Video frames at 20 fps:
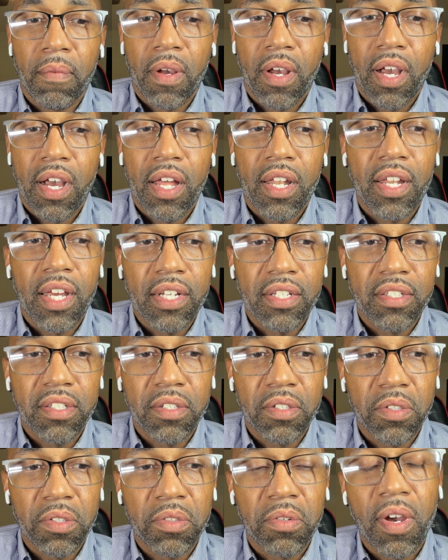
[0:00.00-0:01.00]
I like
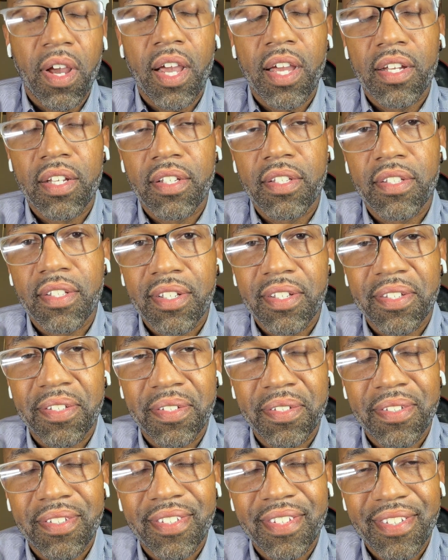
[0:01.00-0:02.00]
to try and
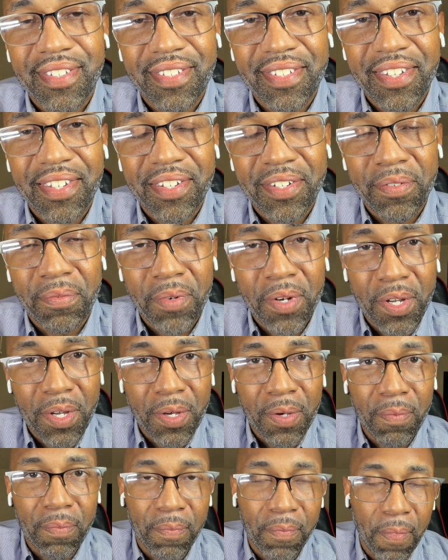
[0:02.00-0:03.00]
exist in a
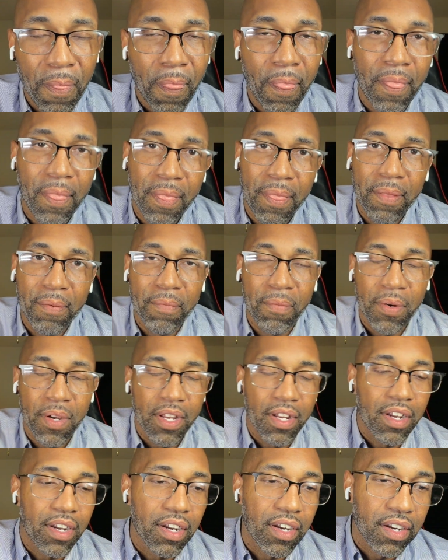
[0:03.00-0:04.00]
realm
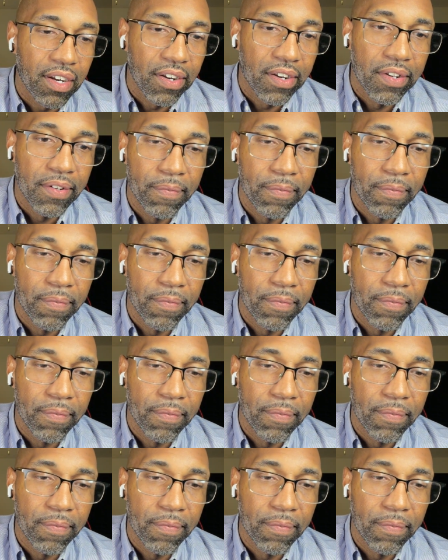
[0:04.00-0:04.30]
where